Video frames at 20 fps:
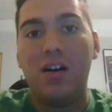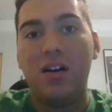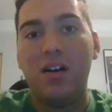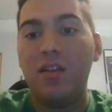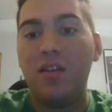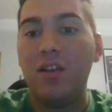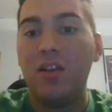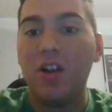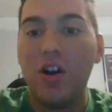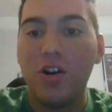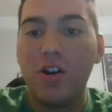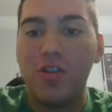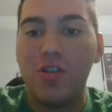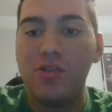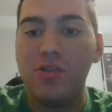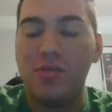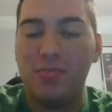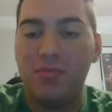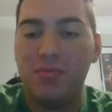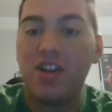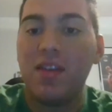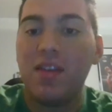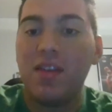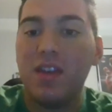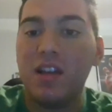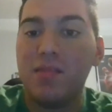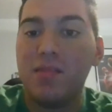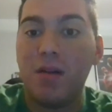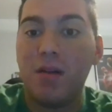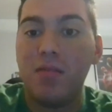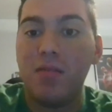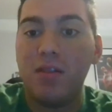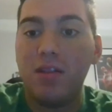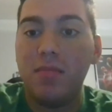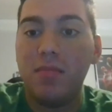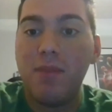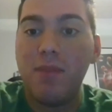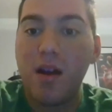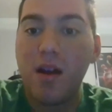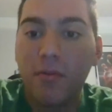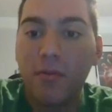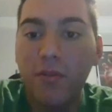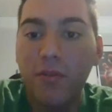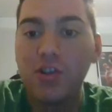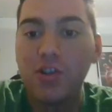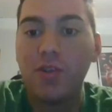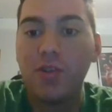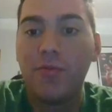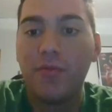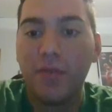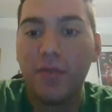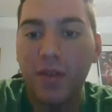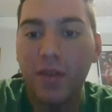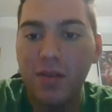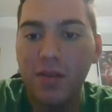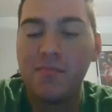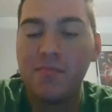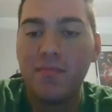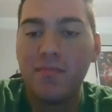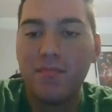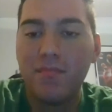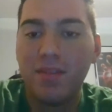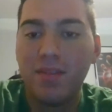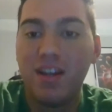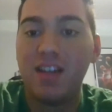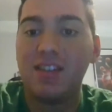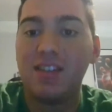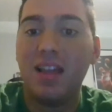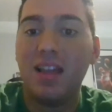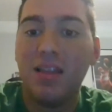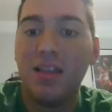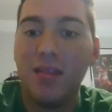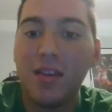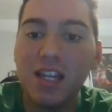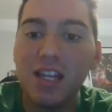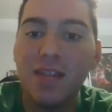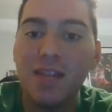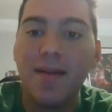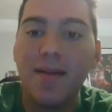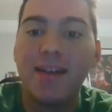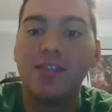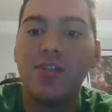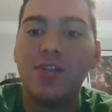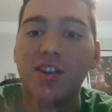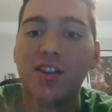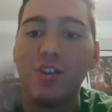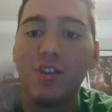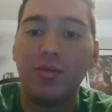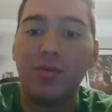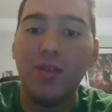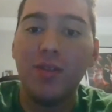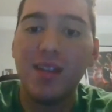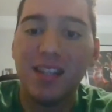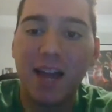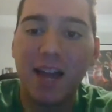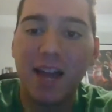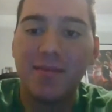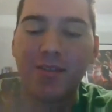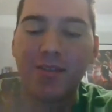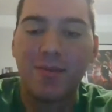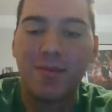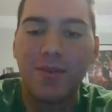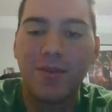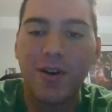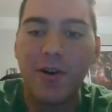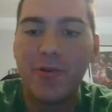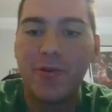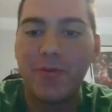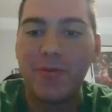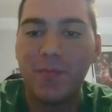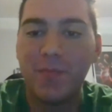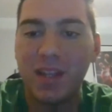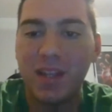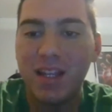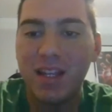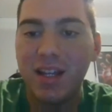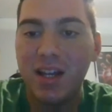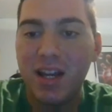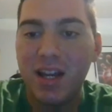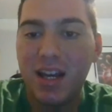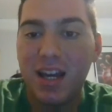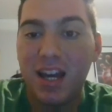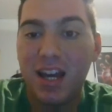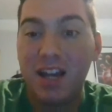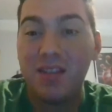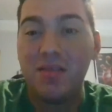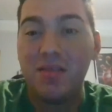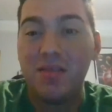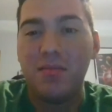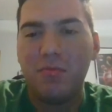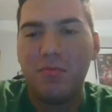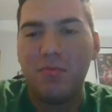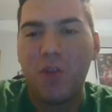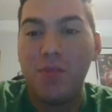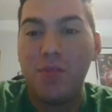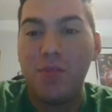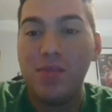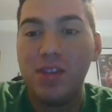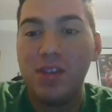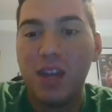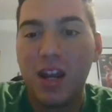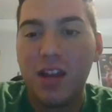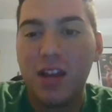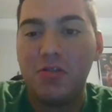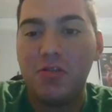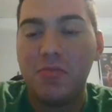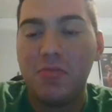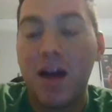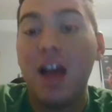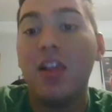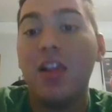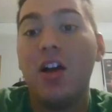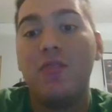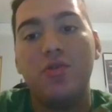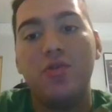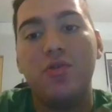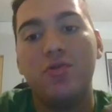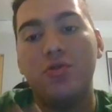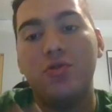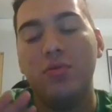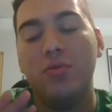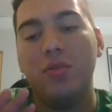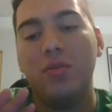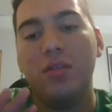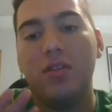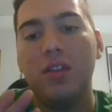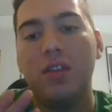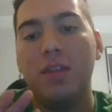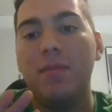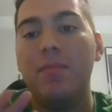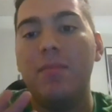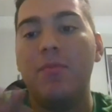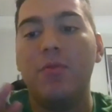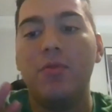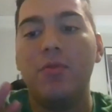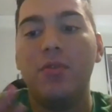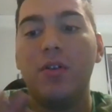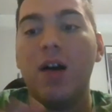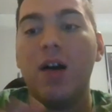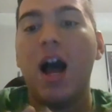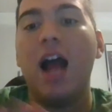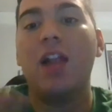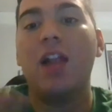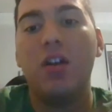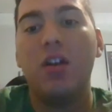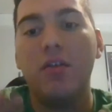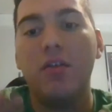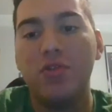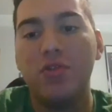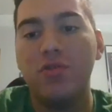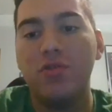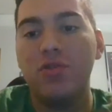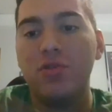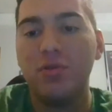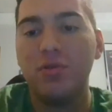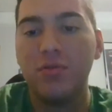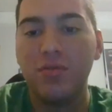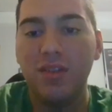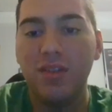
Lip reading: logos, which I think is probably gonna be beneficial for him because the team has lost 3 times in a row, and karma's getting to him. I love Juju. Let me be real. I love Juju.